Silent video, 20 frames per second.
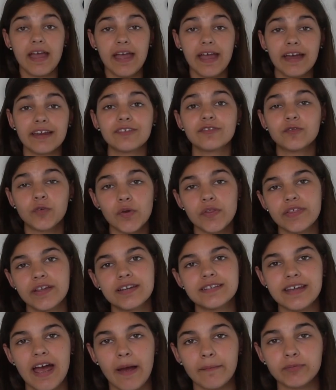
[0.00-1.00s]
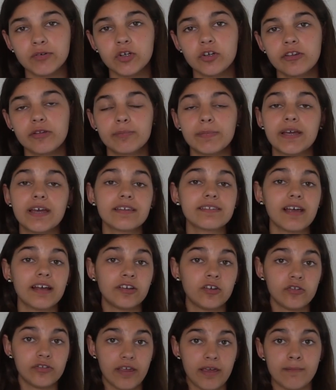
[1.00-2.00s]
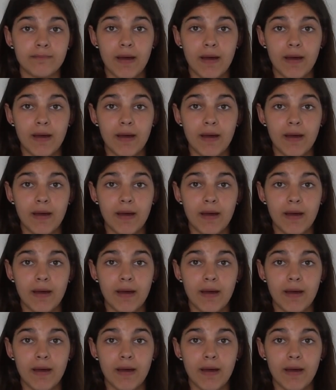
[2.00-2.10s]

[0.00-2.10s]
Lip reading: And for the adapters, because I use a